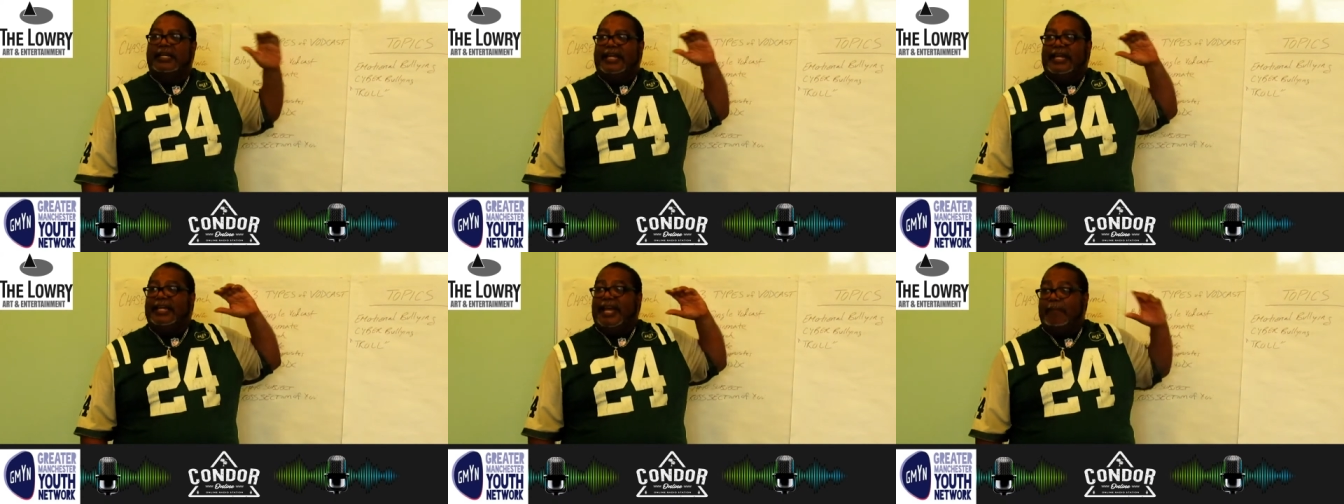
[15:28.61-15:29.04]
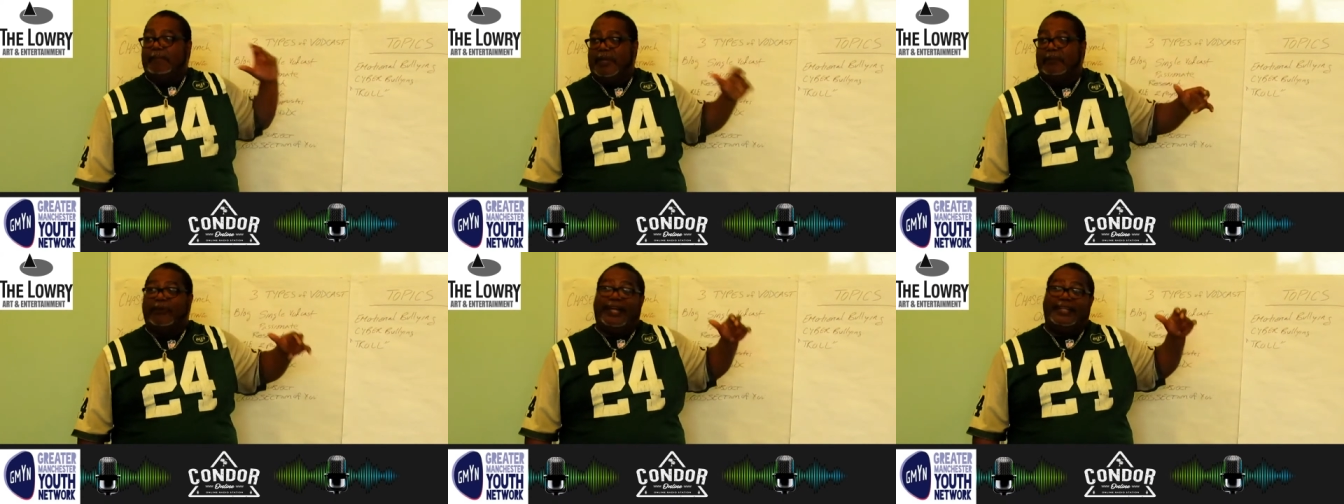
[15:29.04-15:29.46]
in, and
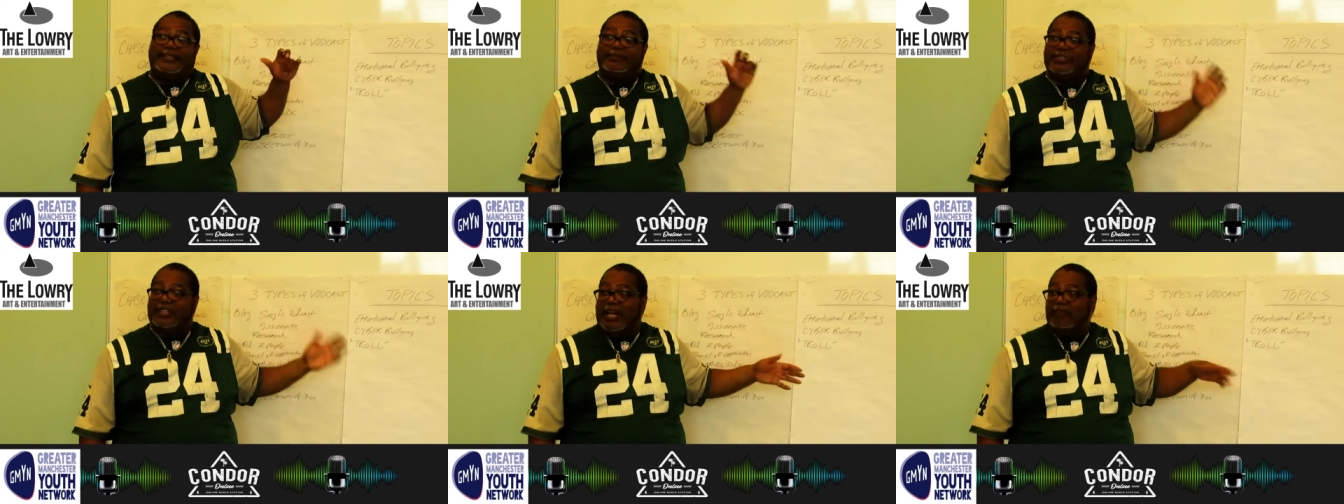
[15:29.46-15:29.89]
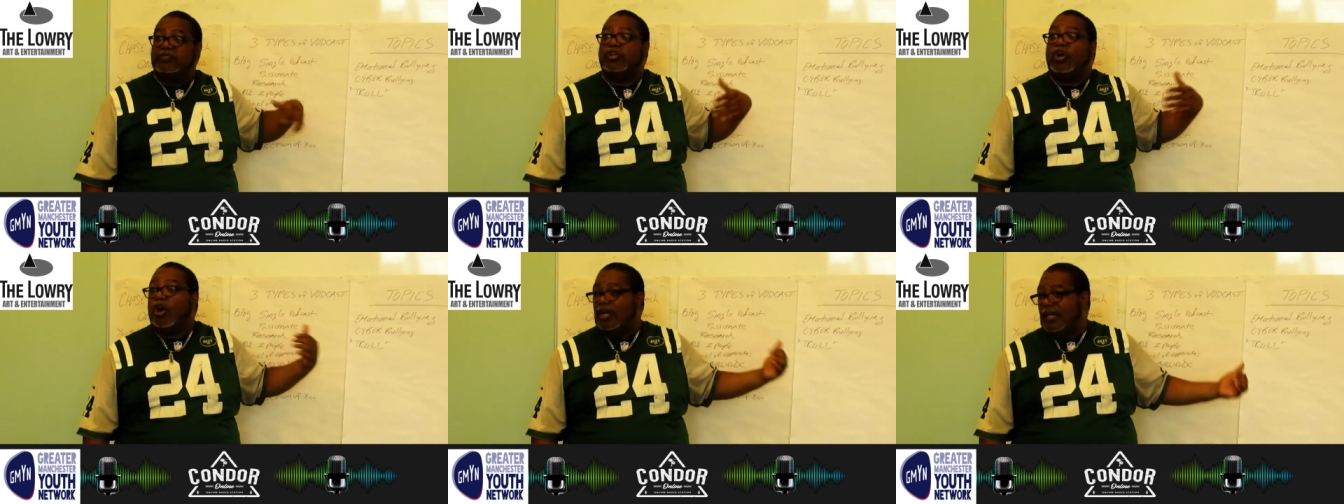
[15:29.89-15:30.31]
people like
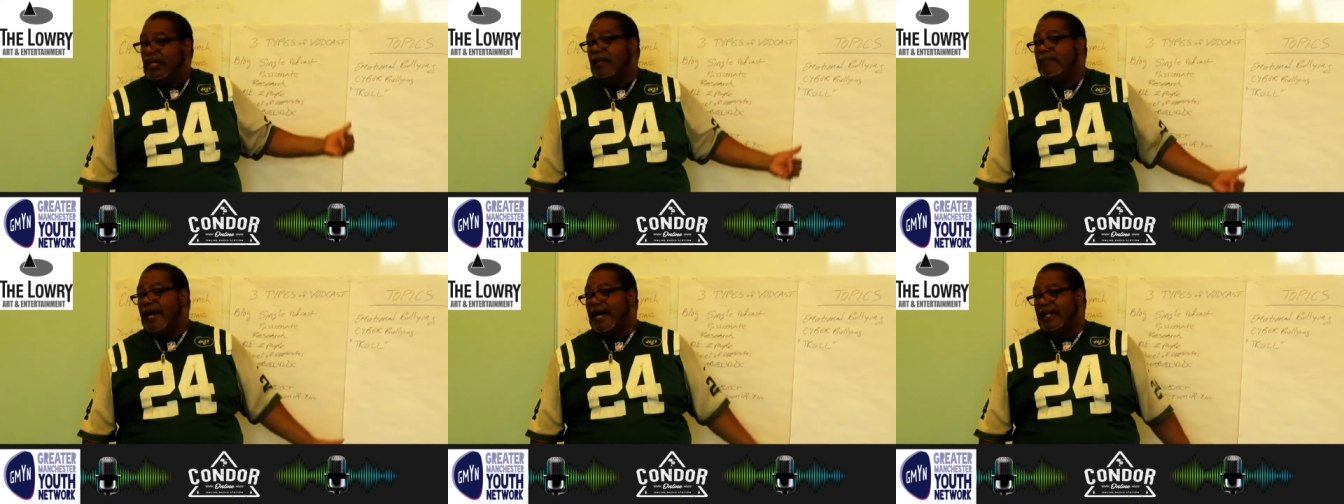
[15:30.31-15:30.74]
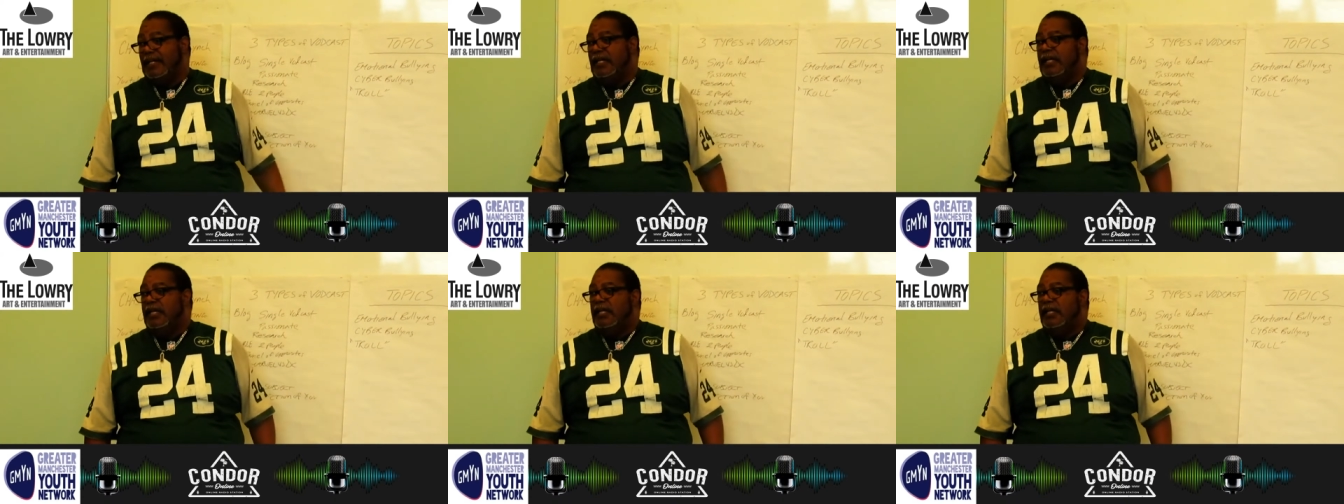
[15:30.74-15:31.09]
themselves talking about it.